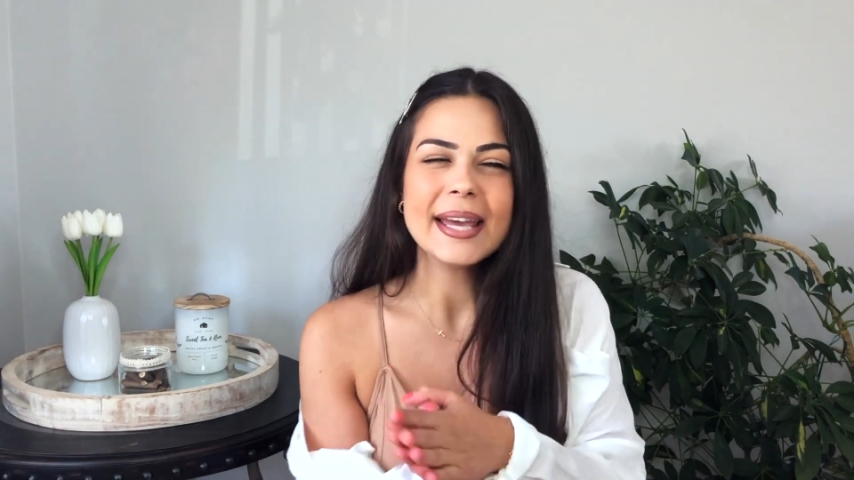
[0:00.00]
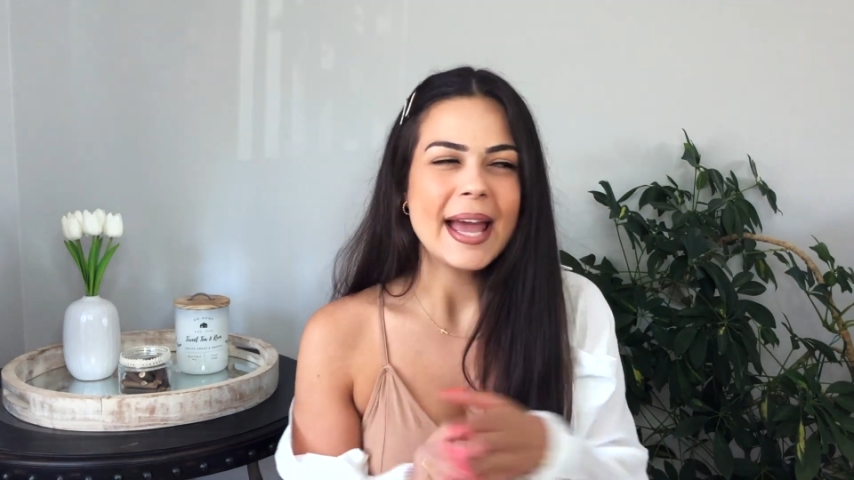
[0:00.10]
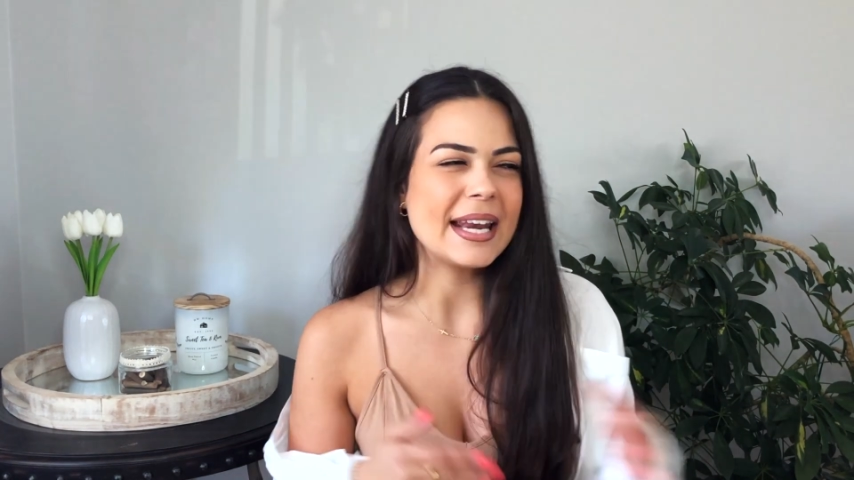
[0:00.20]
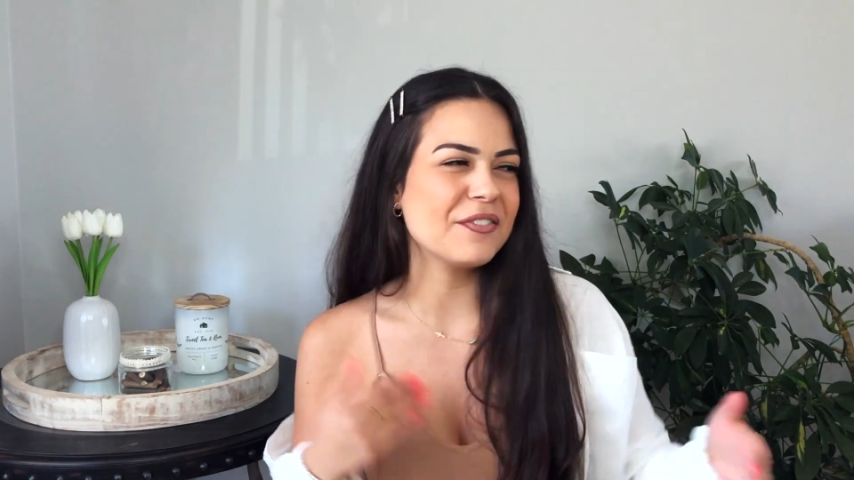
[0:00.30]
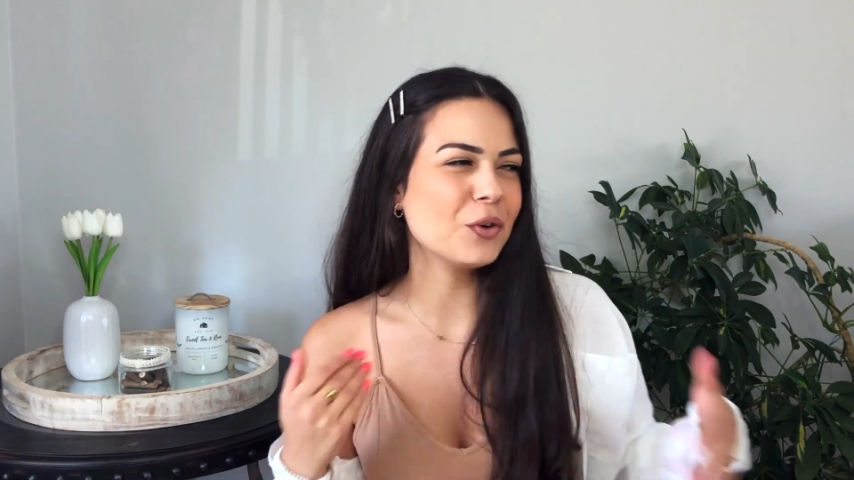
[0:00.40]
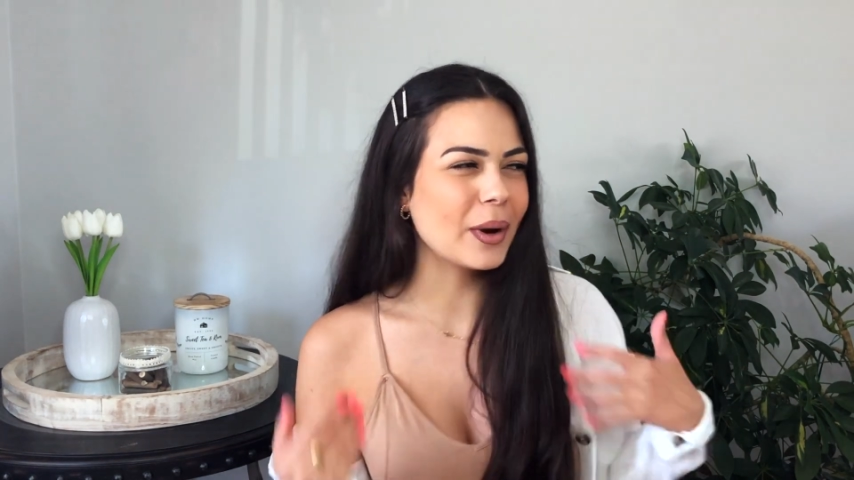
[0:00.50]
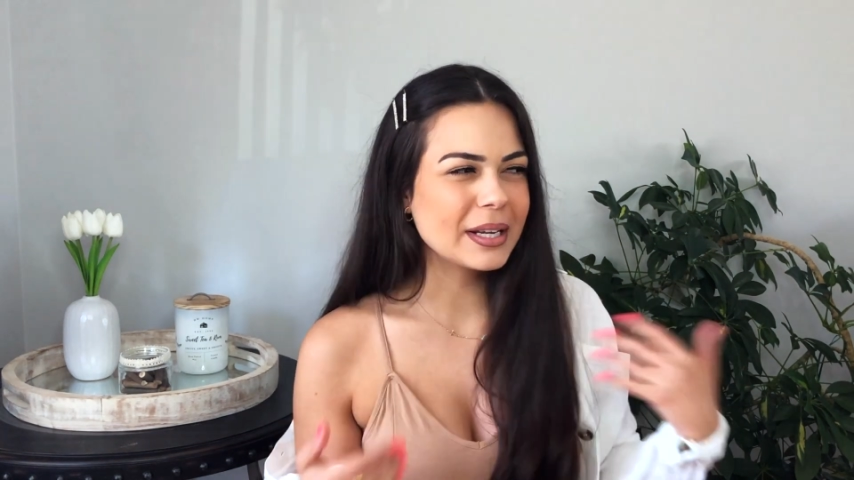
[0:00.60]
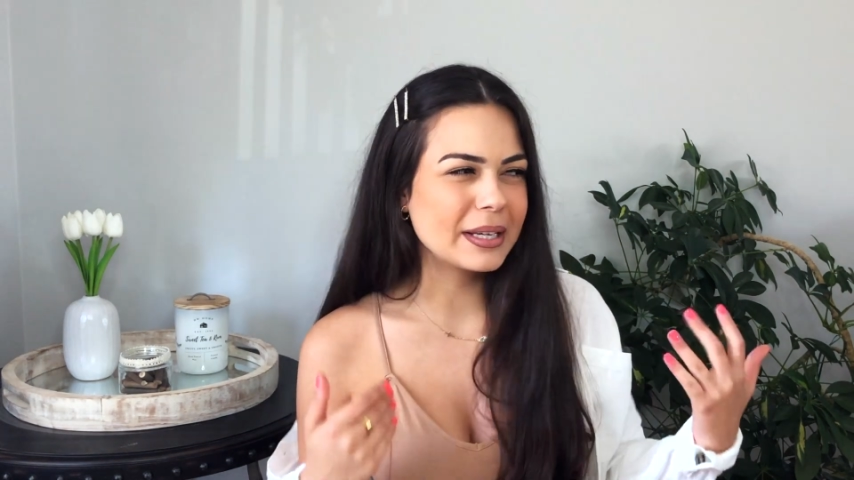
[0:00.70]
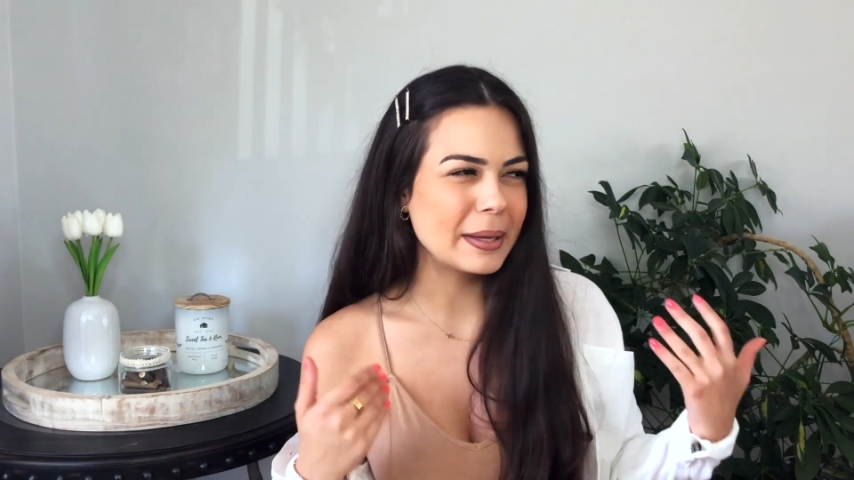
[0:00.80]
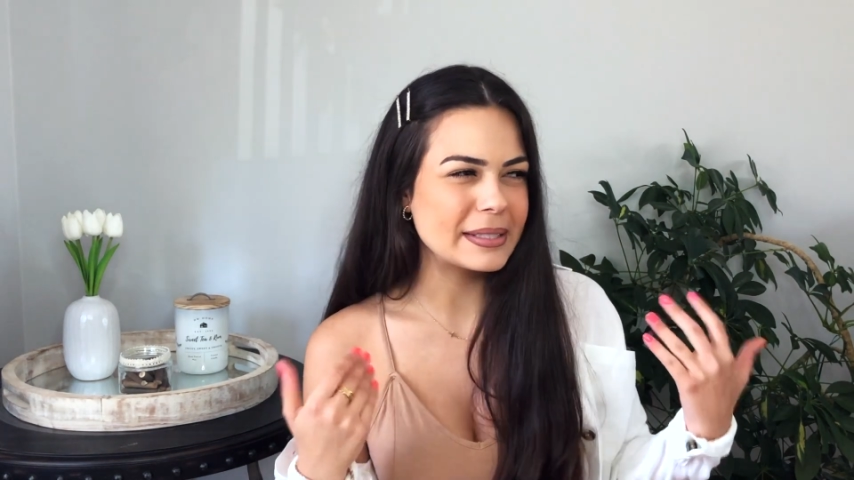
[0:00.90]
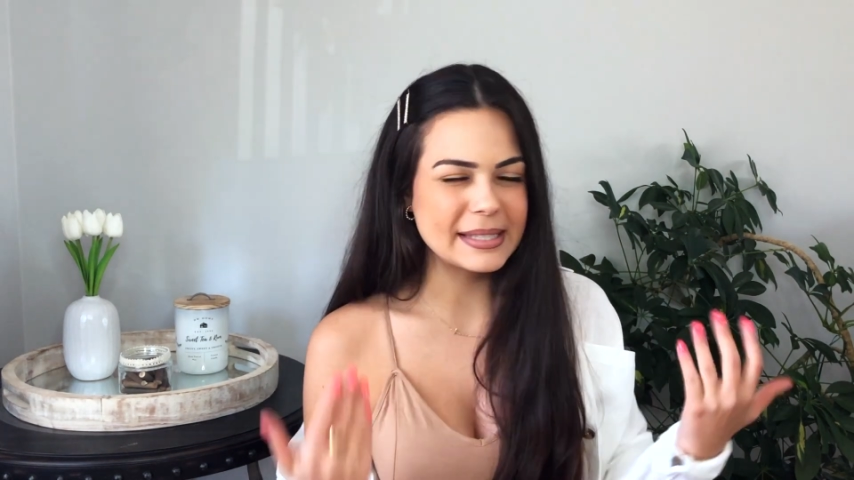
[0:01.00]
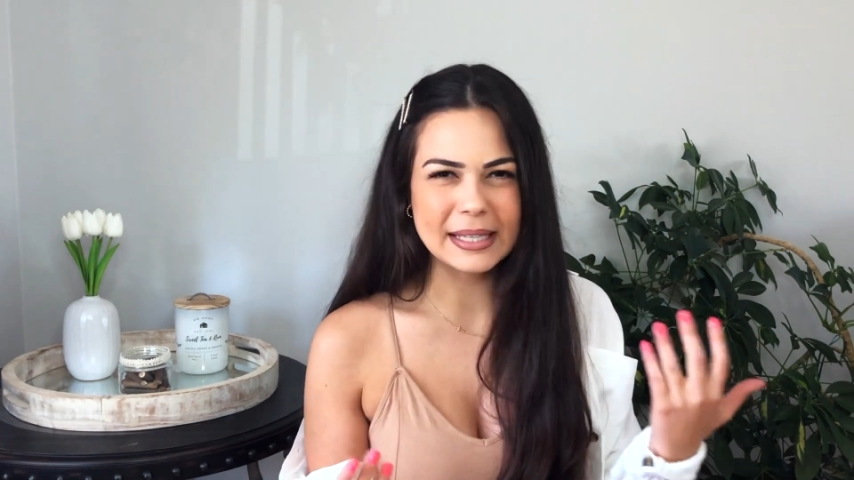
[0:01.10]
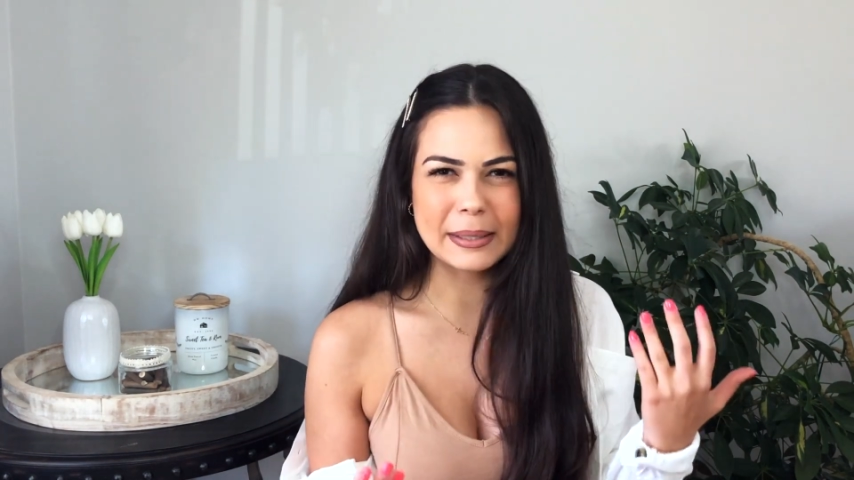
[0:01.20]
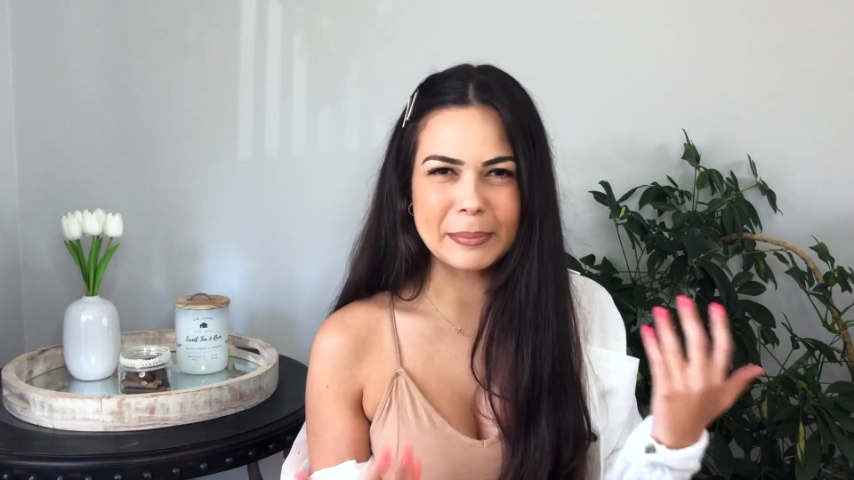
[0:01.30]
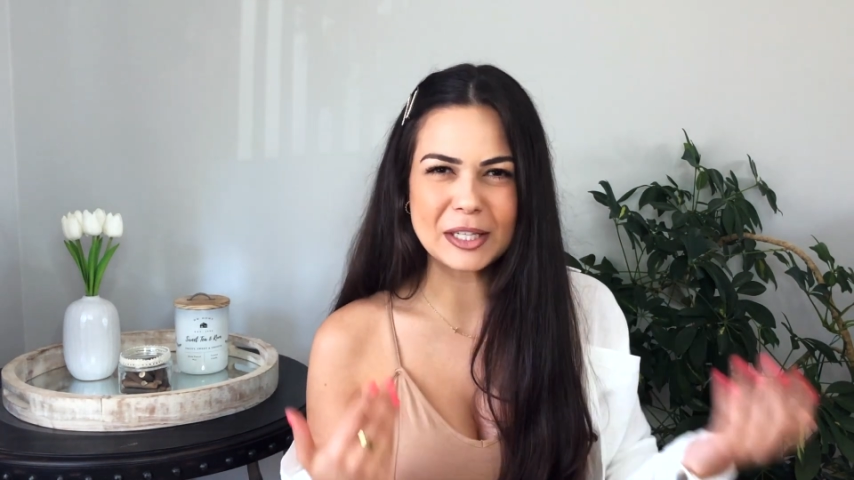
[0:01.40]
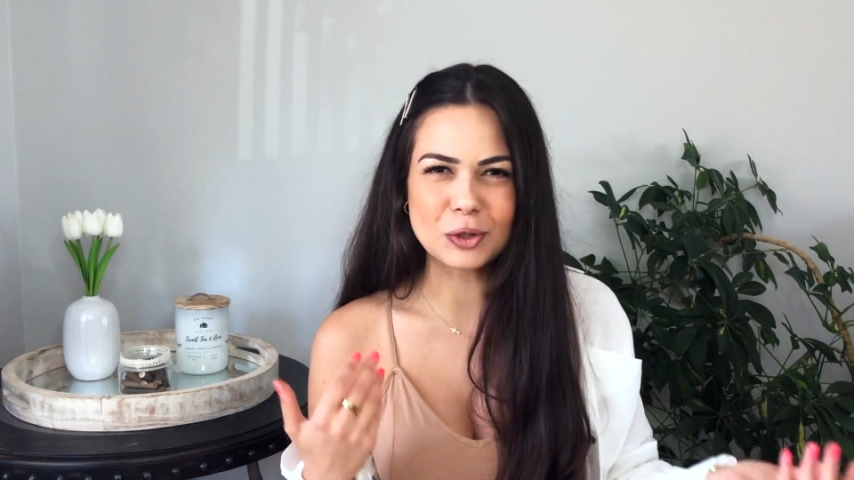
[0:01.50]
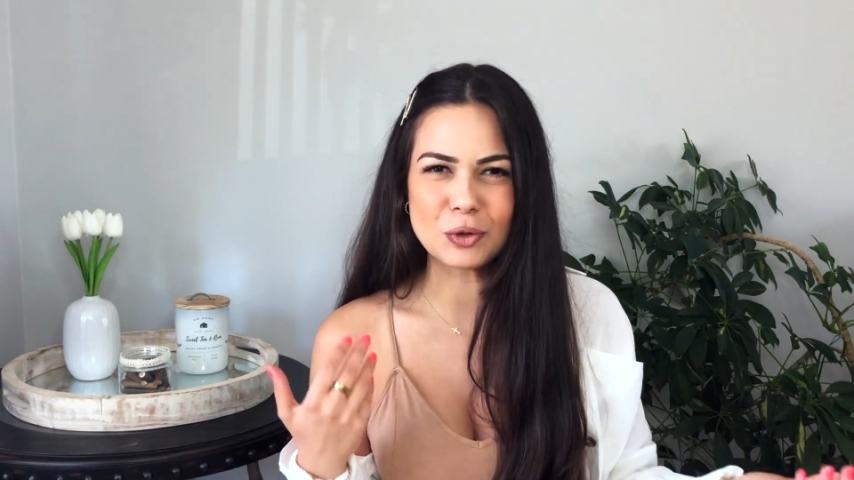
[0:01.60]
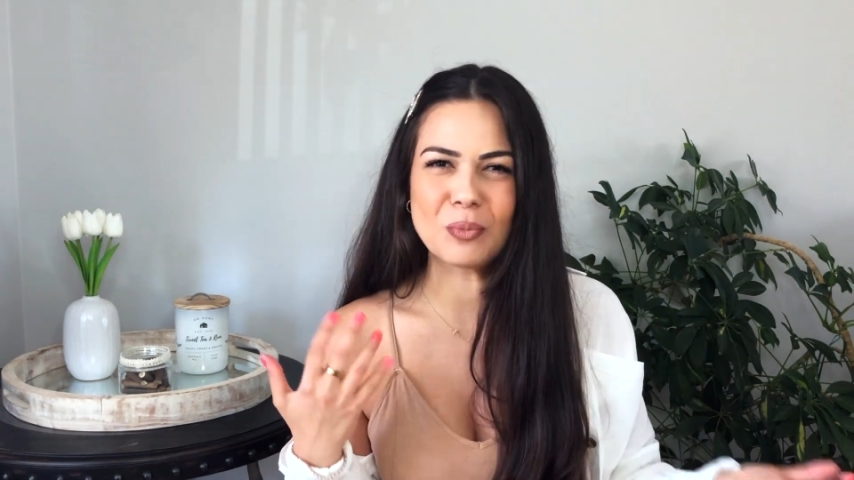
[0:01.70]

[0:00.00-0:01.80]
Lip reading: And if you want to see me do